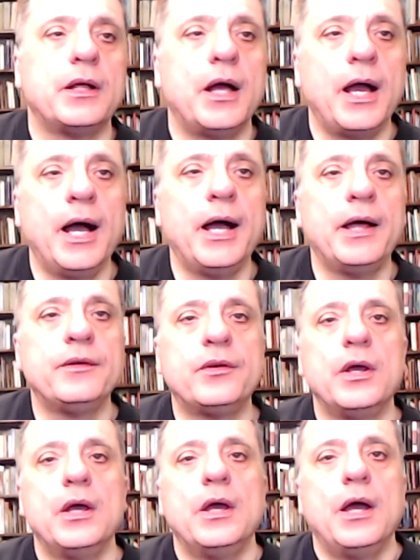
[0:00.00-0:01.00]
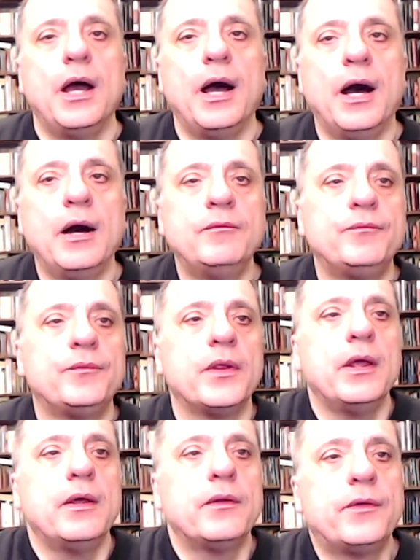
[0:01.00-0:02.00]
And
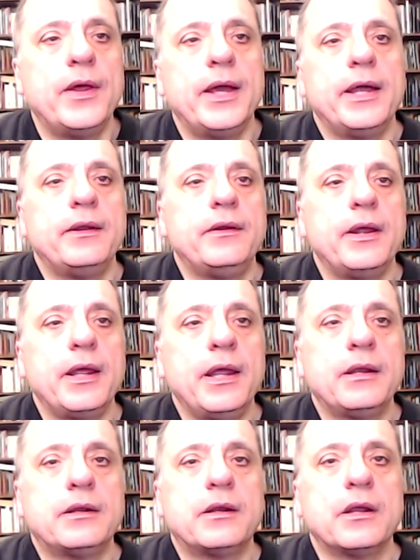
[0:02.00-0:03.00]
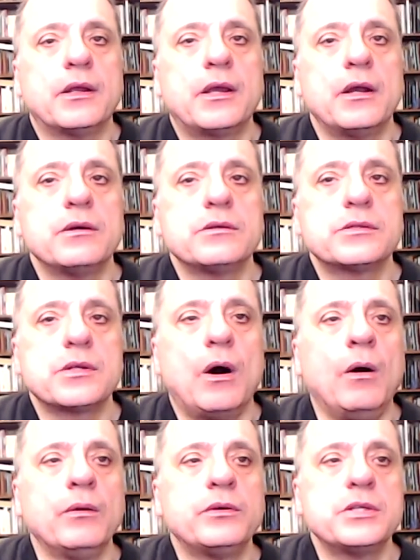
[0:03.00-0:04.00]
then it goes
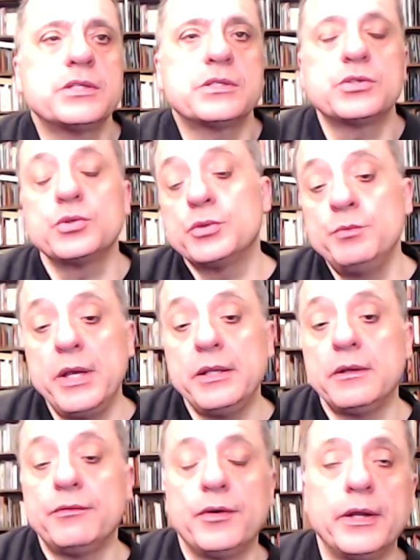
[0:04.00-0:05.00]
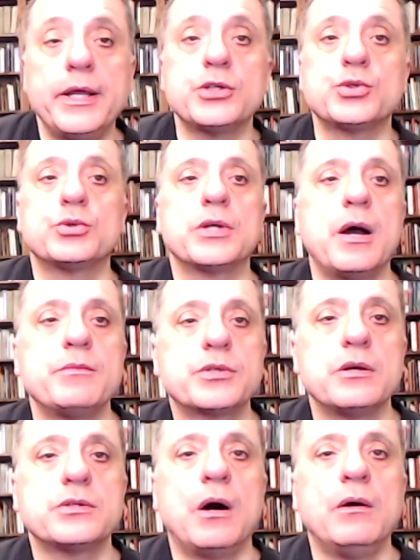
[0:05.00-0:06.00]
on to admit, the Financial Times
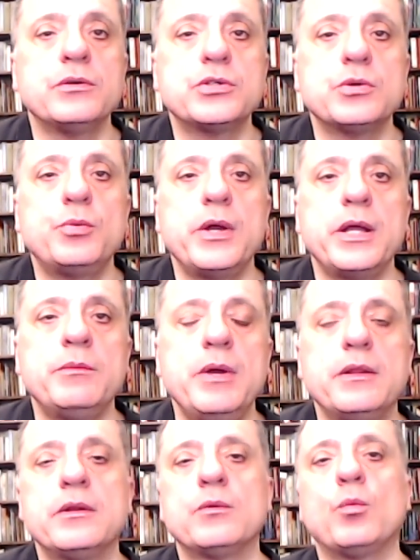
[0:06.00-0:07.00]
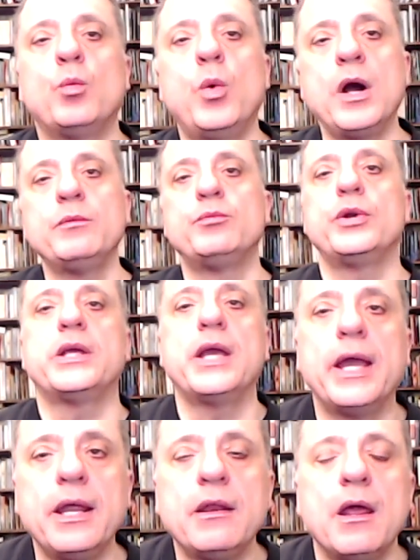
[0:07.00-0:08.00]
goes on to admit, that one
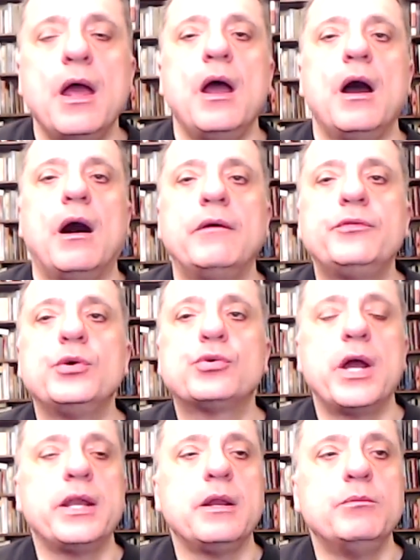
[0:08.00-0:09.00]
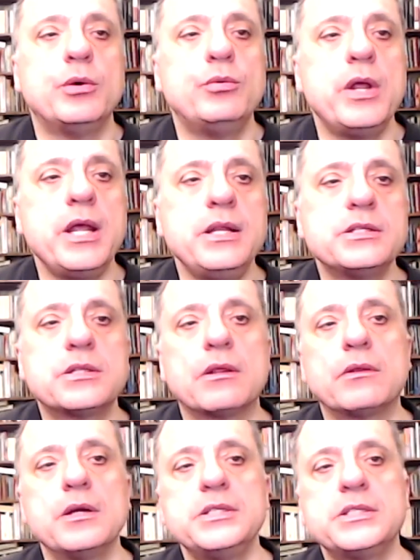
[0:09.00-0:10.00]
brigade of Ukrainian Marines, the
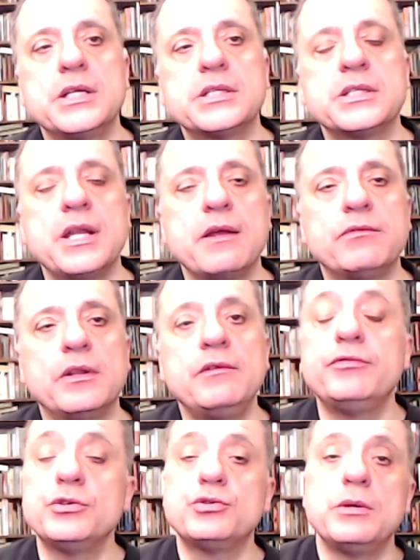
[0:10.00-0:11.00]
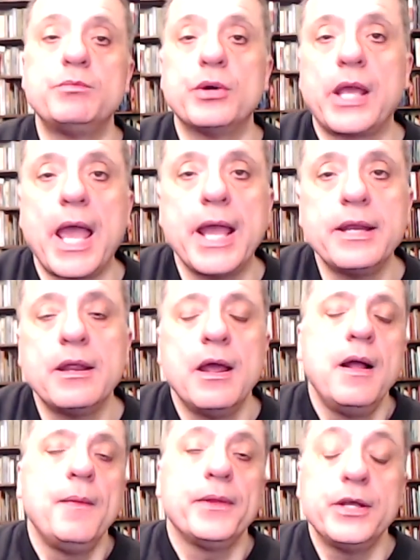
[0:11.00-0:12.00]
36th Naval Infantry Brigade,
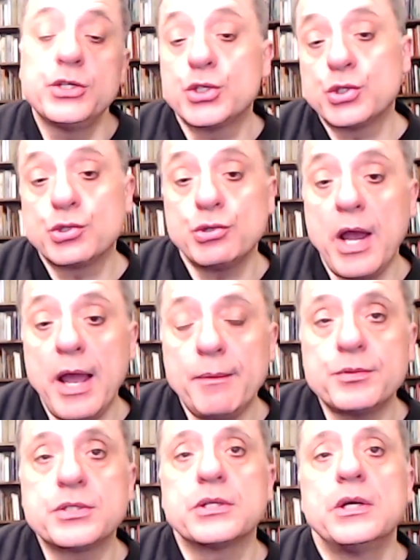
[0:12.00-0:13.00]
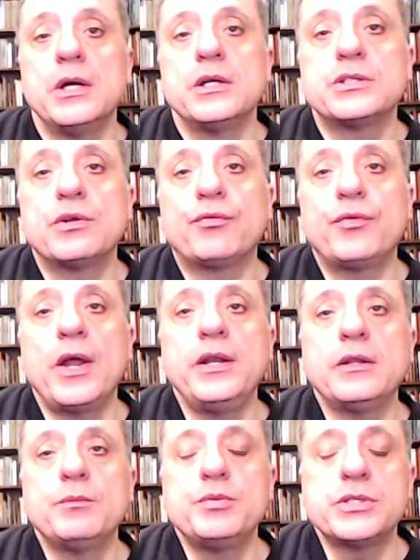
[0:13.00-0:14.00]
is trapped
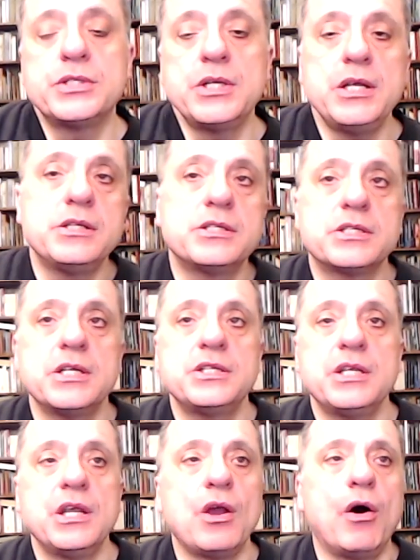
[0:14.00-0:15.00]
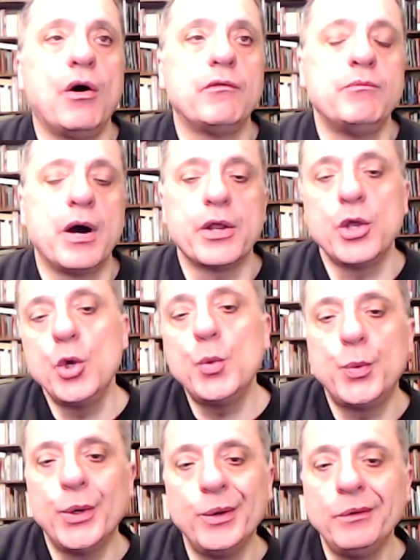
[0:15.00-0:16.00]
defending the besieged city of
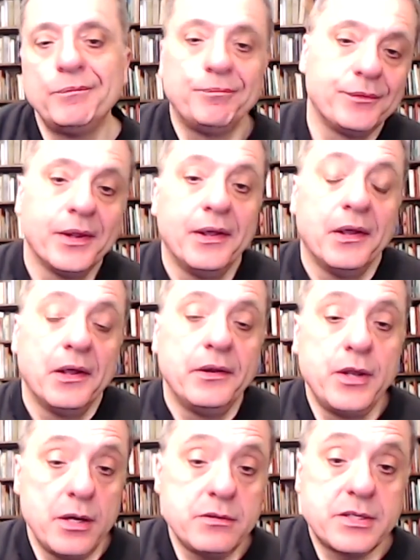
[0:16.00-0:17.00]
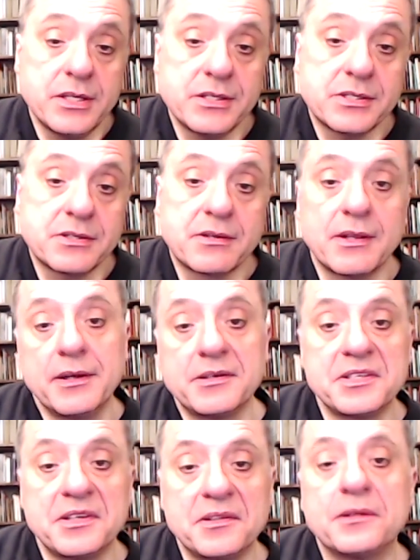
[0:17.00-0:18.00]
Mariupol. Notice
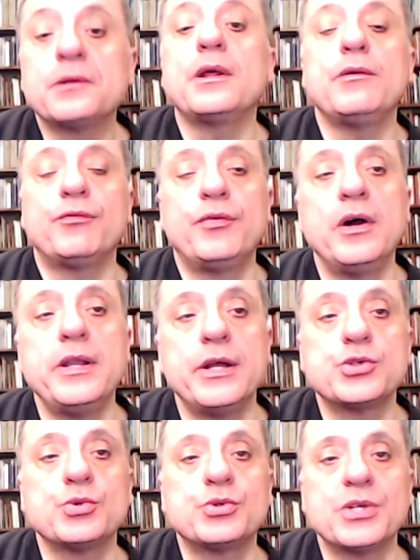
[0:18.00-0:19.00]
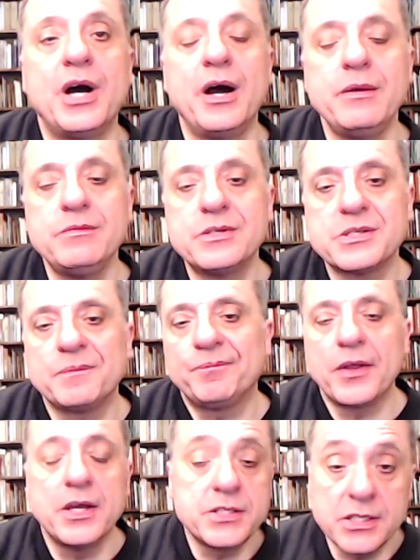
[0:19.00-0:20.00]
that the Financial Times,
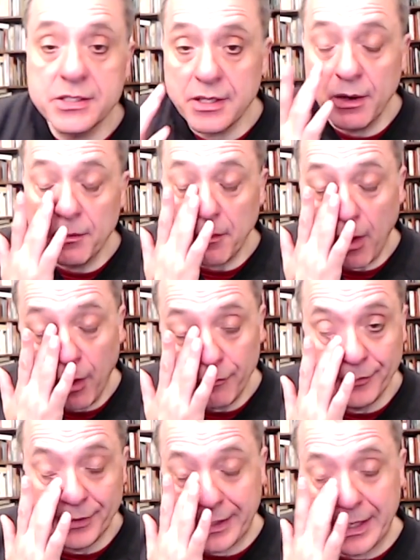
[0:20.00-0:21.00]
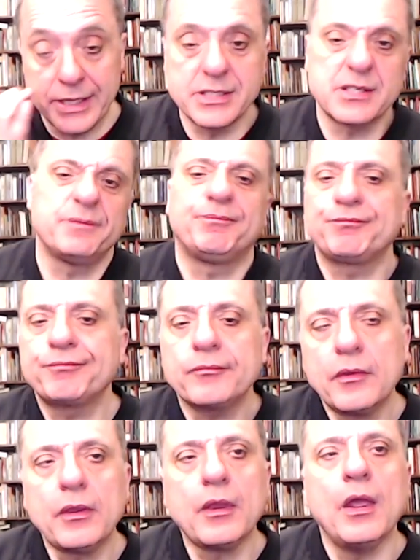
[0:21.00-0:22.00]
as is so often the case
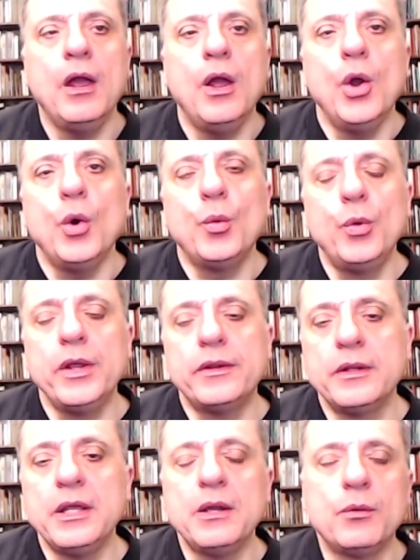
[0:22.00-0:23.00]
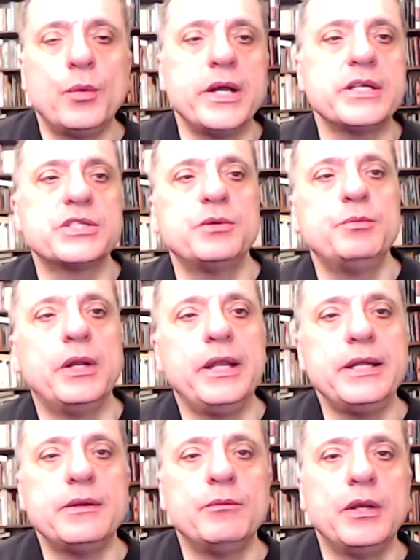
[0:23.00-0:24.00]
with the Western
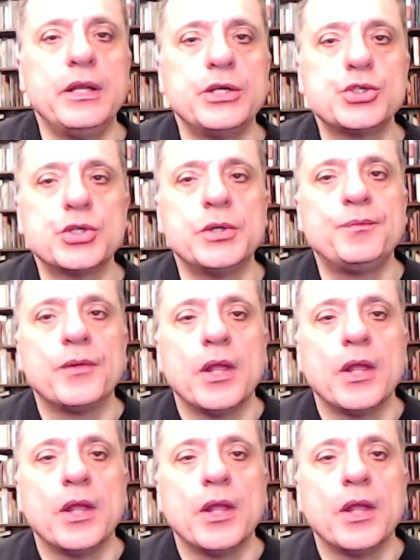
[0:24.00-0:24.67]
militia,